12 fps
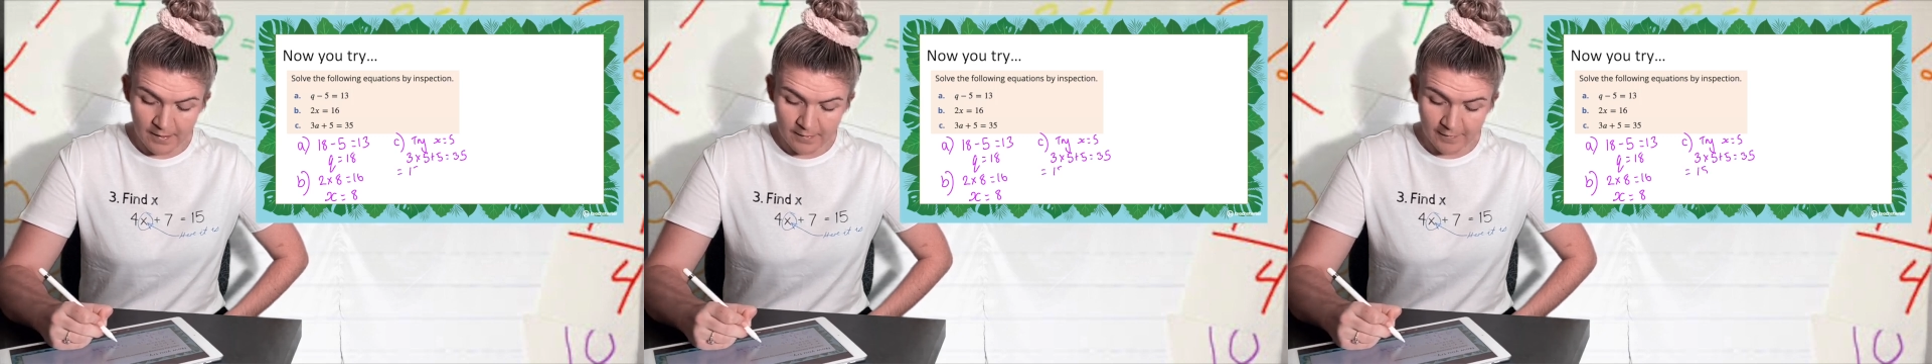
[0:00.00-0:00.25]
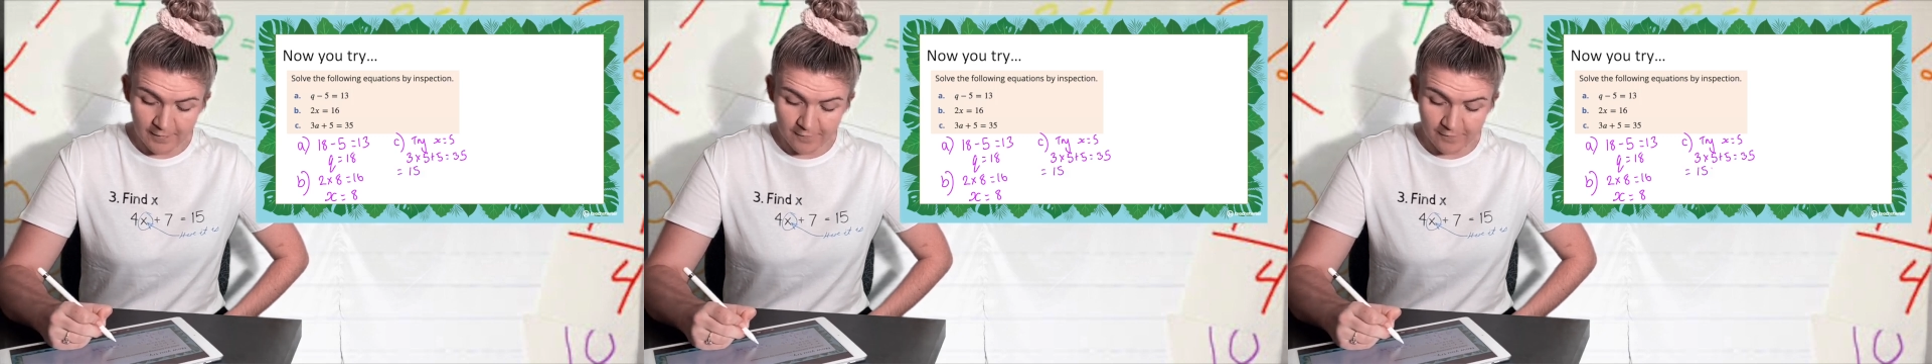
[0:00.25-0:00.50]

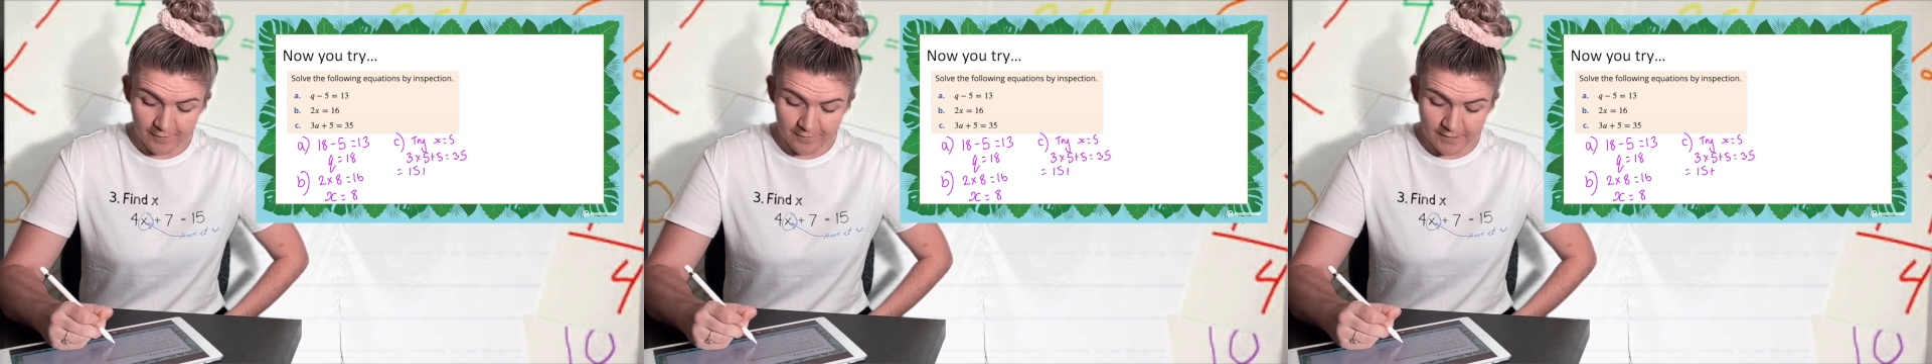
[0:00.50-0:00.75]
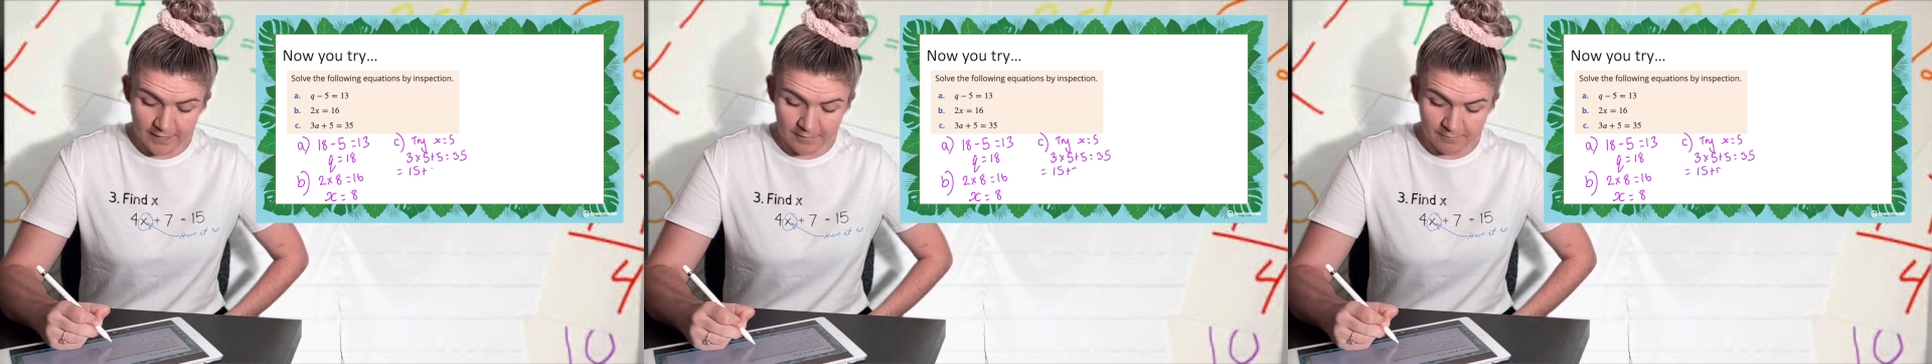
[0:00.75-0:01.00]
That's
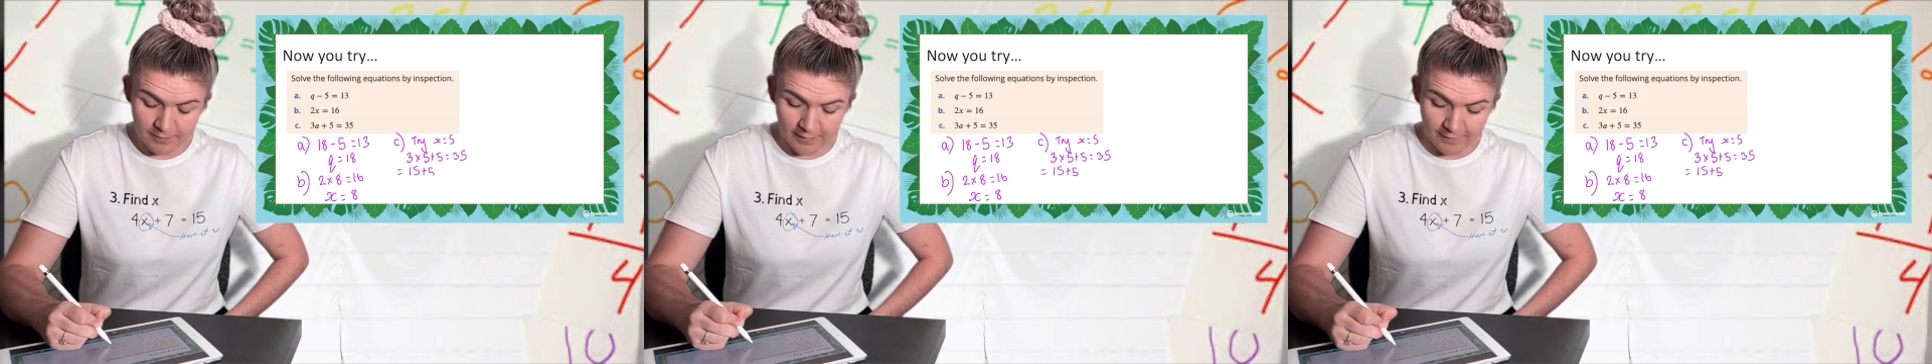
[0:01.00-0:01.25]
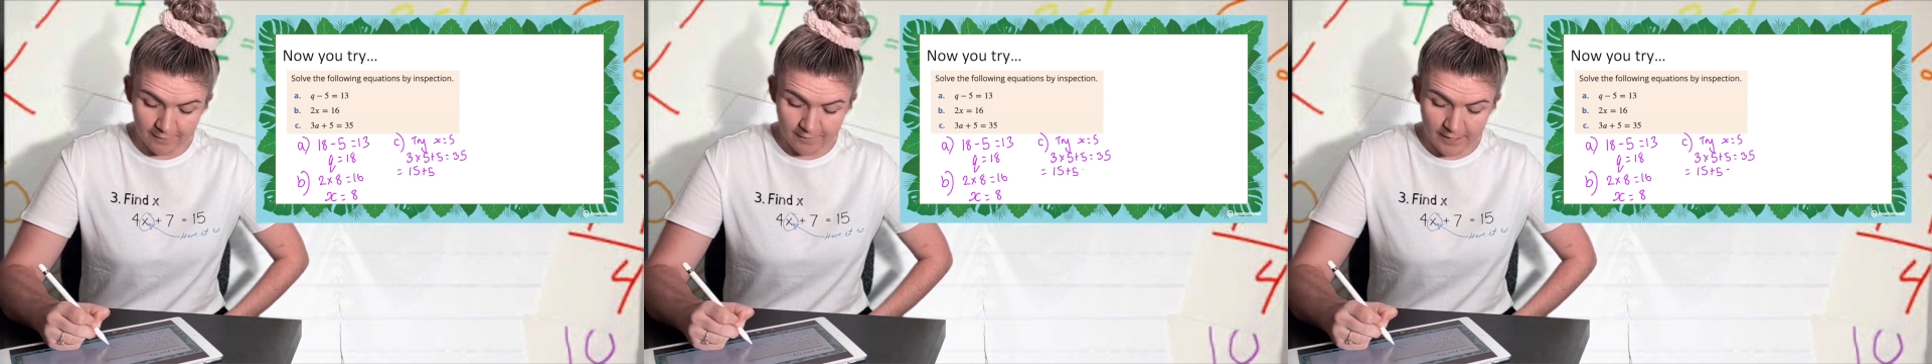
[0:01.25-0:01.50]
15
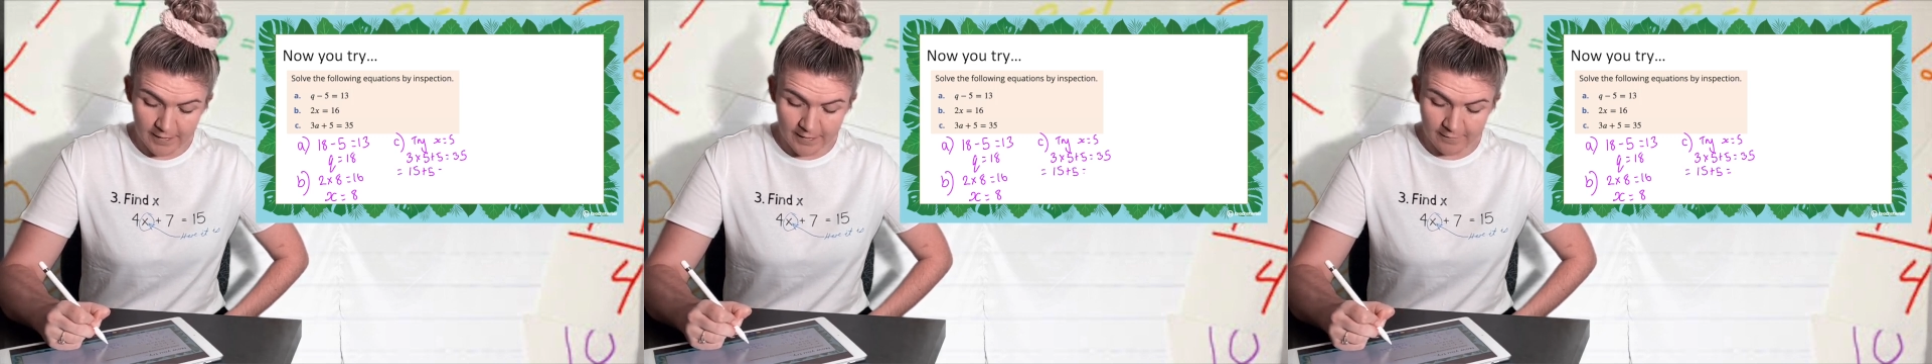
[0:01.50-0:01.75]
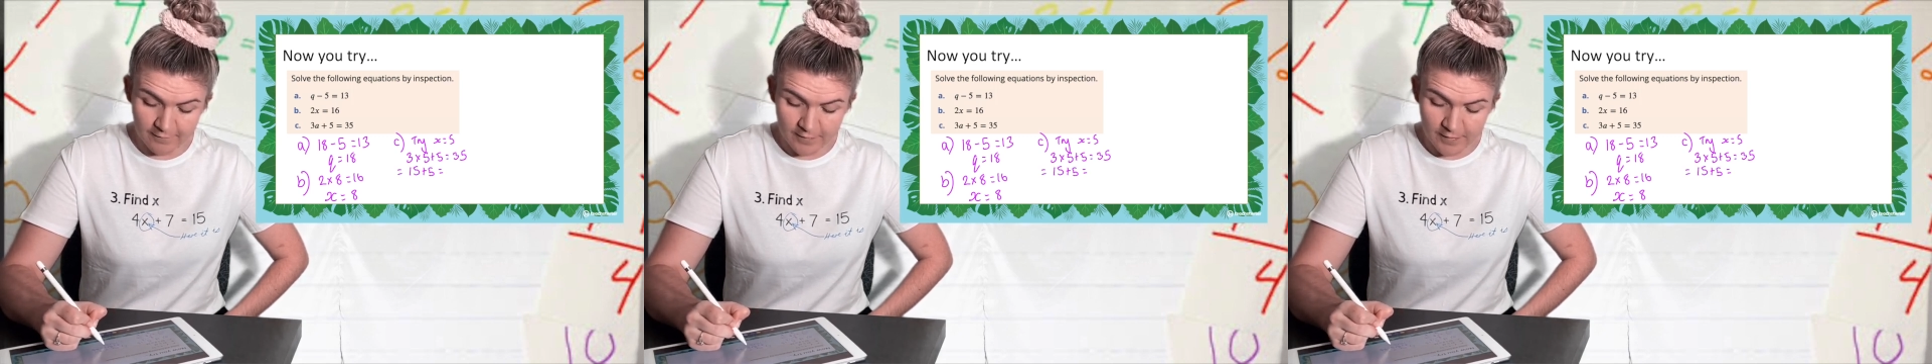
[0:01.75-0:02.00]
plus 5